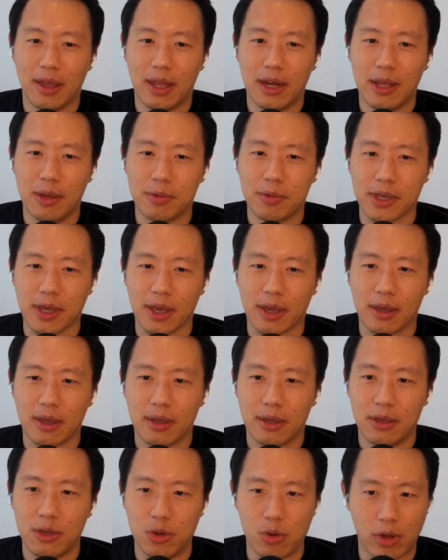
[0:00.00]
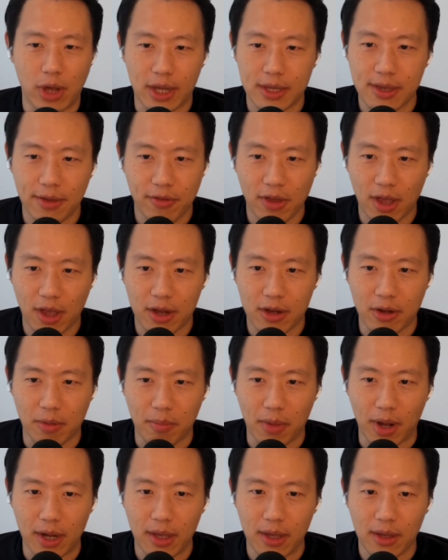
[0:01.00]
And he was like, "You guys haven't gotten your
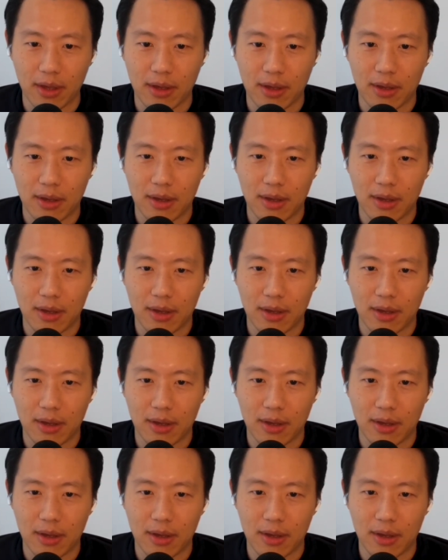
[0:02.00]
money?"